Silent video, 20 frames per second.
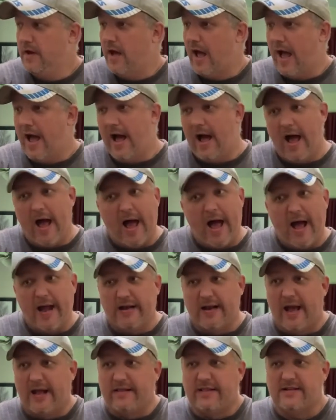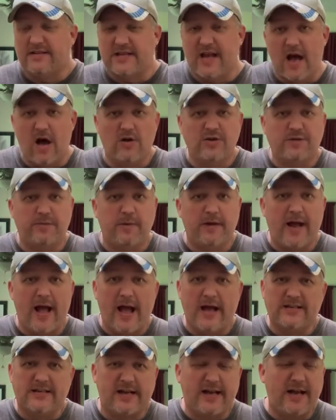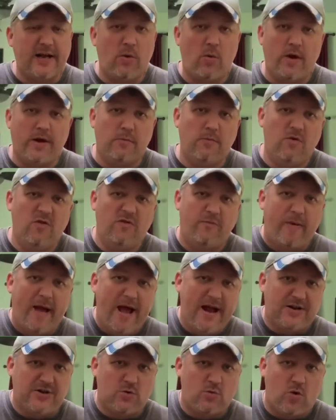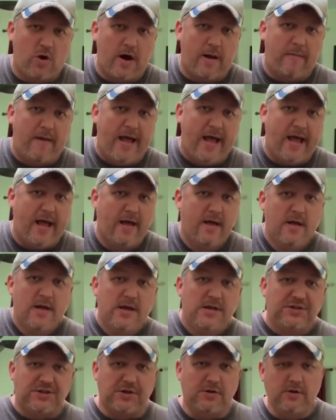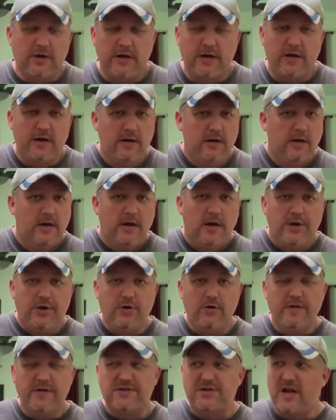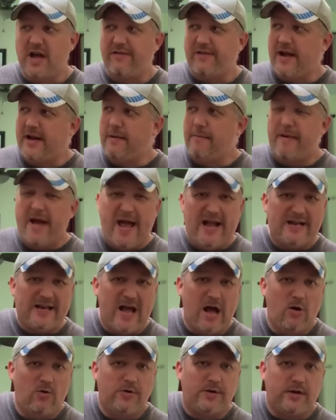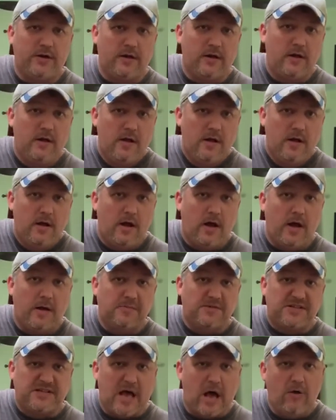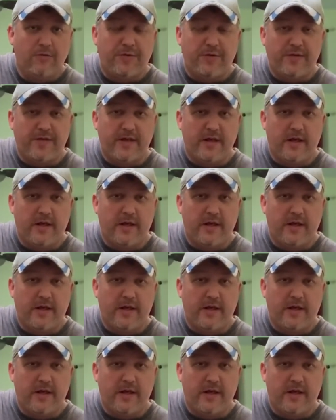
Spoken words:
I like this house, but guys, I kind of want to move back to where I'm at. Still going to do the stuff kind of back down to south